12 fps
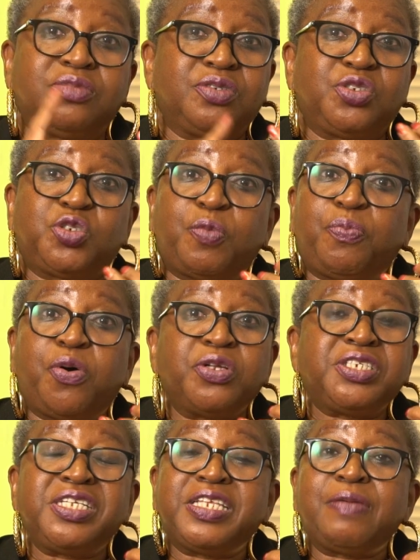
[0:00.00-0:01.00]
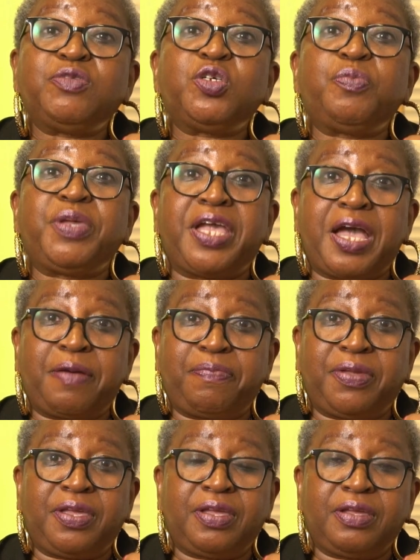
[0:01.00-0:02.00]
supporting them to be
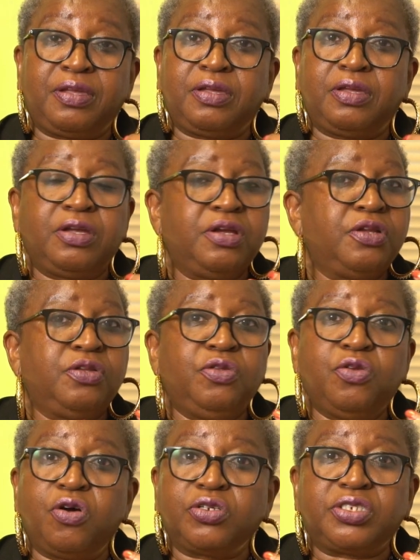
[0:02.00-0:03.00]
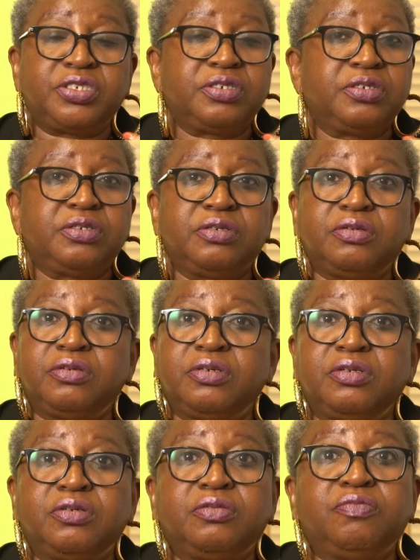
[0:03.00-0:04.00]
happy, not
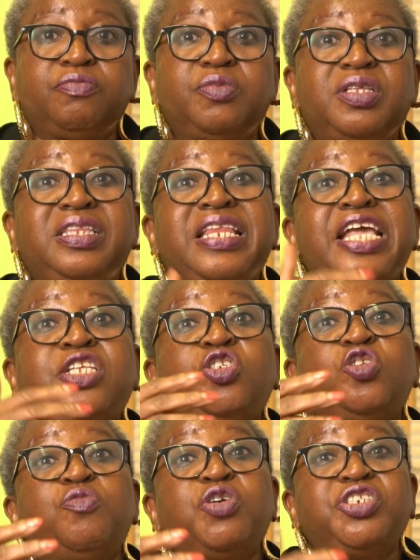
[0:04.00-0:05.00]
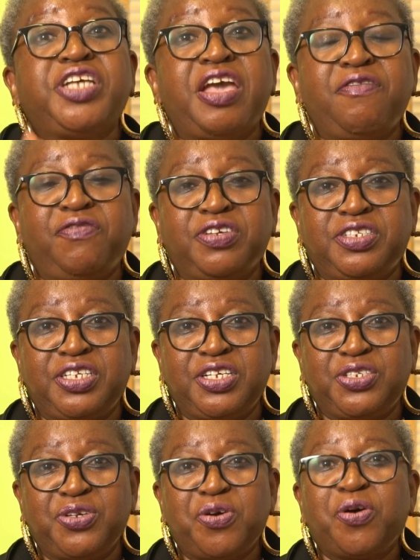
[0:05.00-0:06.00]
laying too much
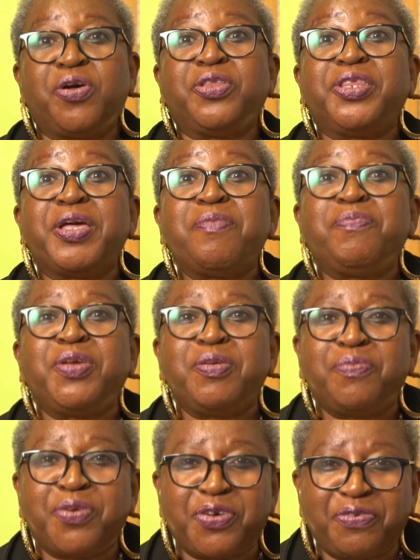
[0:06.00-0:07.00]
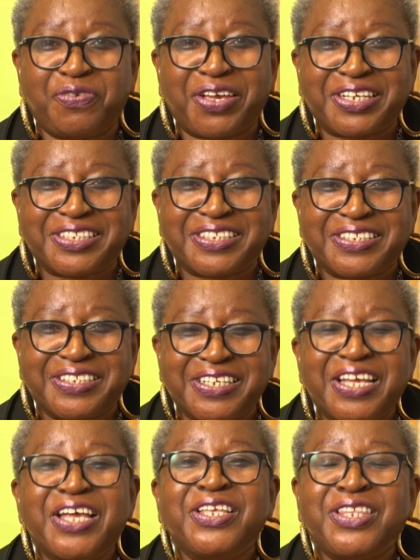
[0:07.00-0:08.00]
emphasis on them being perfect.
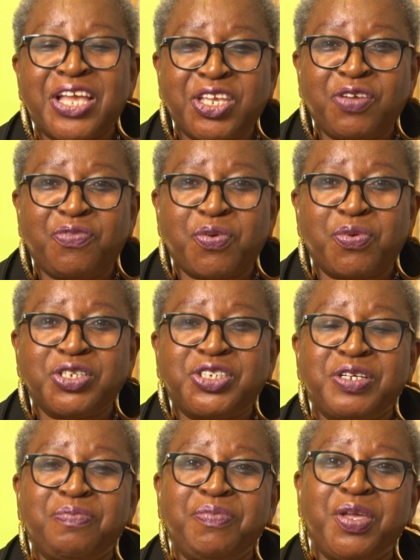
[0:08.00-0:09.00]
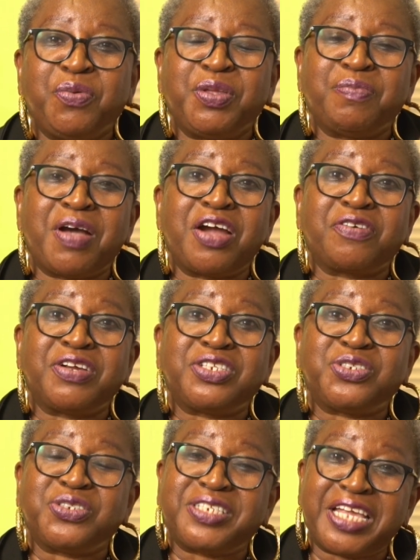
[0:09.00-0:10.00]
Thank you for watching Me with
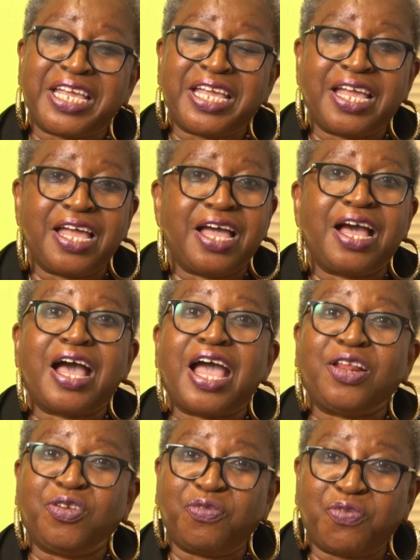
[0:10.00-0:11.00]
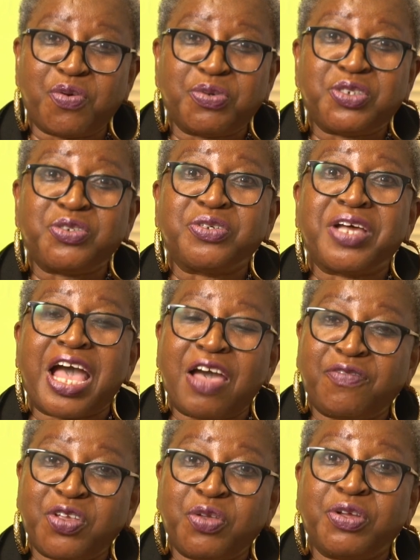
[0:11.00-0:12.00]
Margaret today. I look forward to
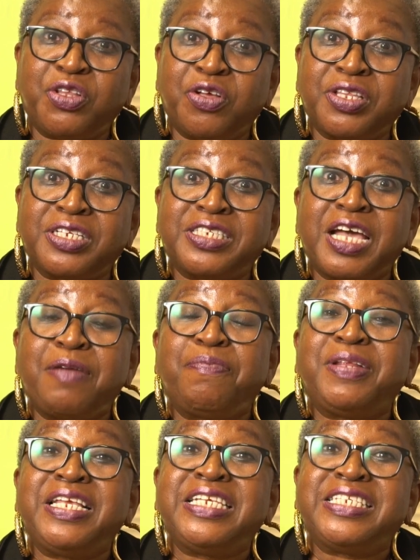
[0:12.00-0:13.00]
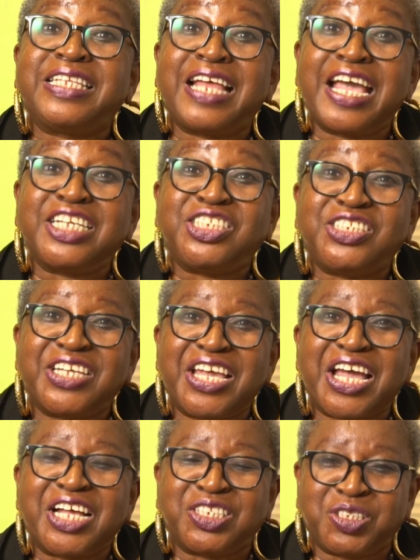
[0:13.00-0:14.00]
having you another time. Please like,
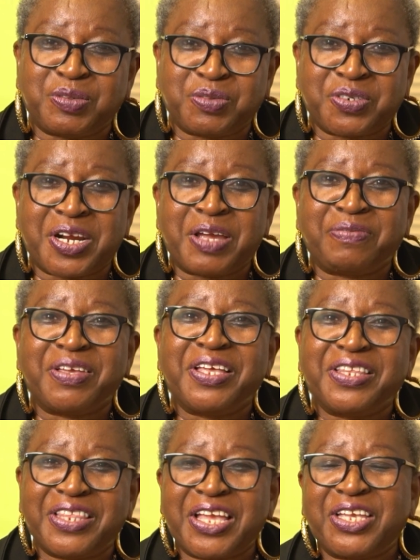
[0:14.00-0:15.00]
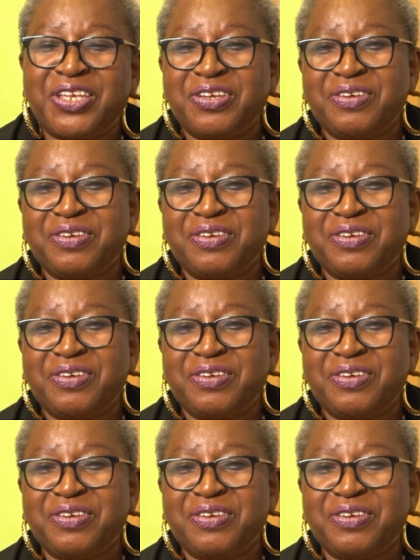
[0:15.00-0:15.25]
share, and subscribe. Thank